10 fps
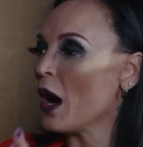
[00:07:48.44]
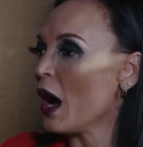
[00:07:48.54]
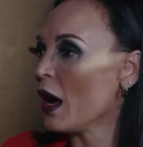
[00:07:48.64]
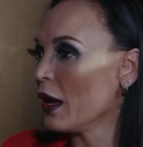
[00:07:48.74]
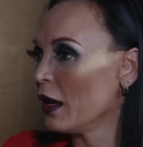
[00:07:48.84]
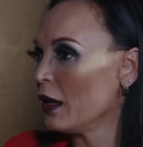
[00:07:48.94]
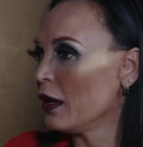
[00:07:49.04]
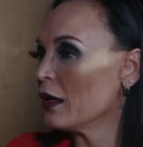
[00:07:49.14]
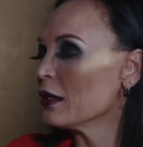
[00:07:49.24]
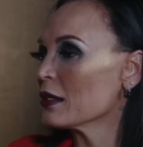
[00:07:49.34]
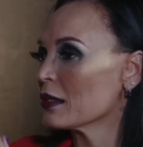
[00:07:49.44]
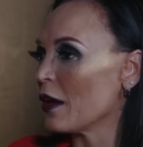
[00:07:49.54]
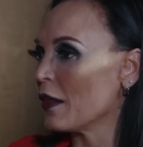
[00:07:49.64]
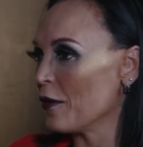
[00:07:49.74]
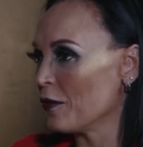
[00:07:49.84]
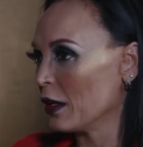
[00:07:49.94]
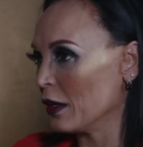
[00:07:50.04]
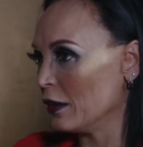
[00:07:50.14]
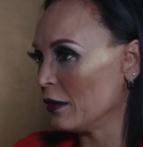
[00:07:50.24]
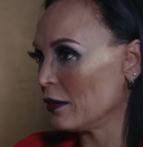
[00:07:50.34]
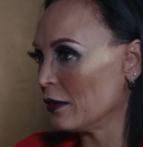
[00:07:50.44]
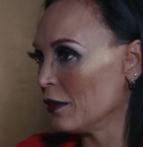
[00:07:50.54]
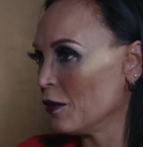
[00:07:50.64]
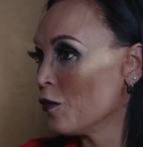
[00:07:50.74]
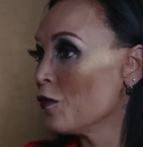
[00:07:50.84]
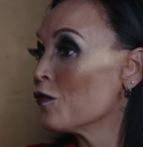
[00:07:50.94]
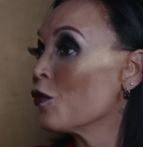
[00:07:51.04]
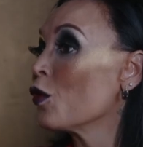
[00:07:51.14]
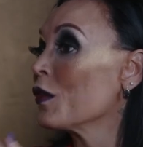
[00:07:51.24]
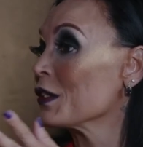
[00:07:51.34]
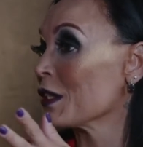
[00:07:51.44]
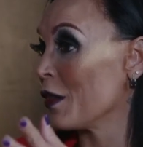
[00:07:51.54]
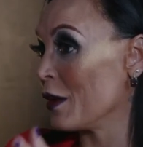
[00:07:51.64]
buy South African for the South